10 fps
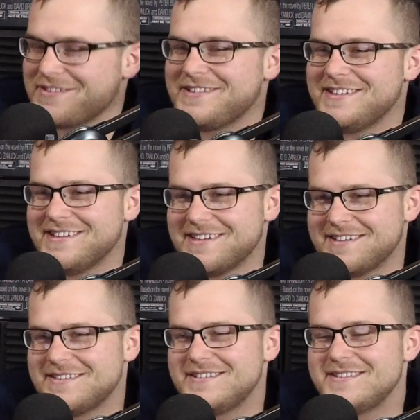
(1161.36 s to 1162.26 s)
Yeah,
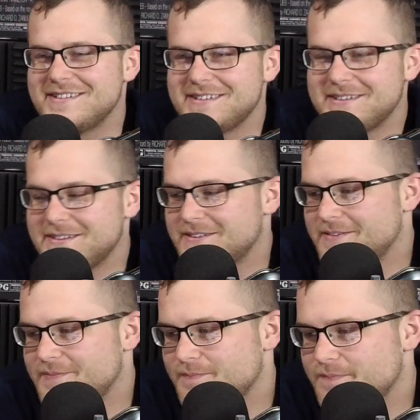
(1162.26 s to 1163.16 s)
Big
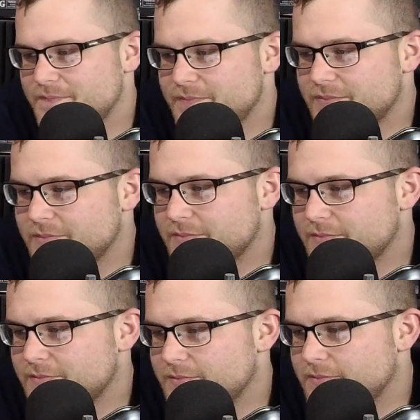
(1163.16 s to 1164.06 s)
Shark.
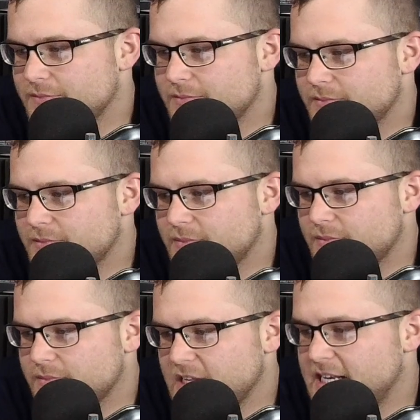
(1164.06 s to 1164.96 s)
Uh, yeah,
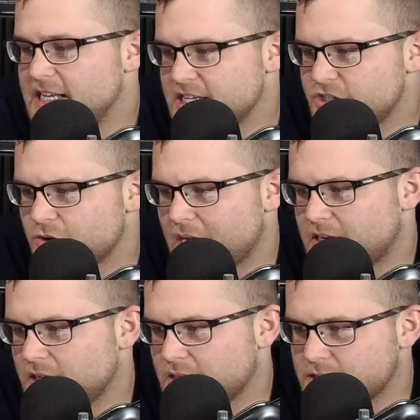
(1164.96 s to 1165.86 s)
and he is
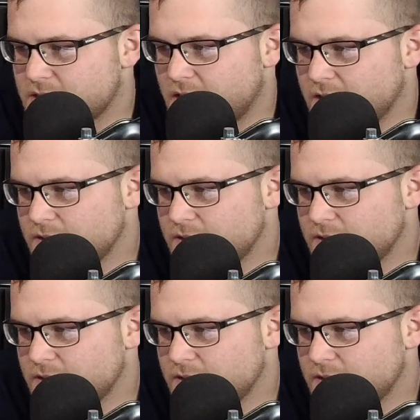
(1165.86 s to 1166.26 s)
directing this, huh?